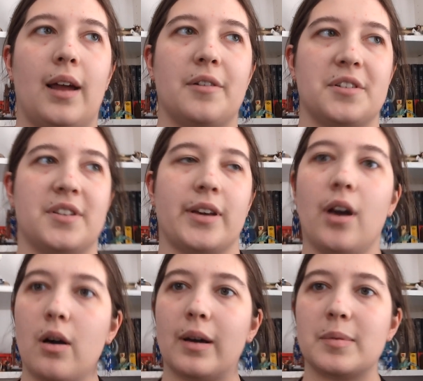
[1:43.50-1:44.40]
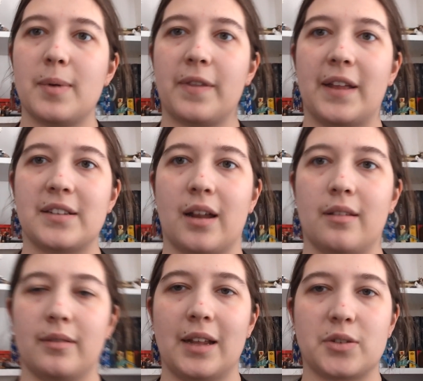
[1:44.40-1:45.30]
I was just like, "Oh, I'm smart.
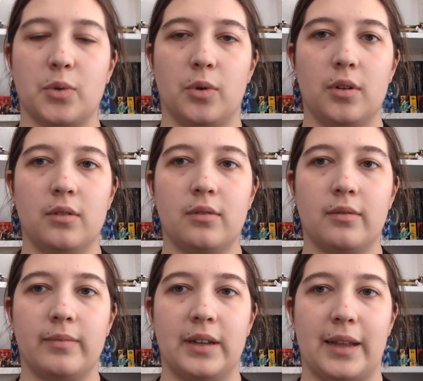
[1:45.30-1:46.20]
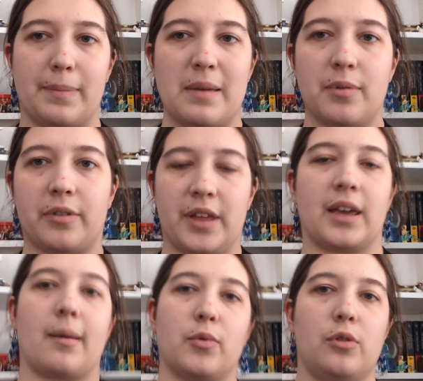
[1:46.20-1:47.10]
That's cool." And like people
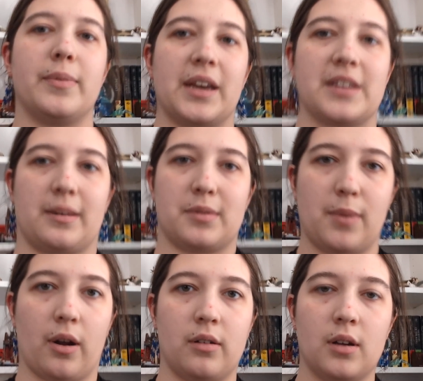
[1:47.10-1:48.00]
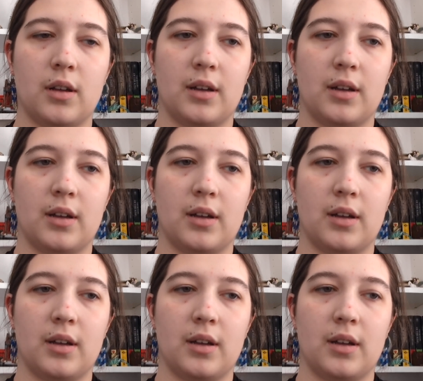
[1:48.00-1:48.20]
think I'm cool because I'm smart.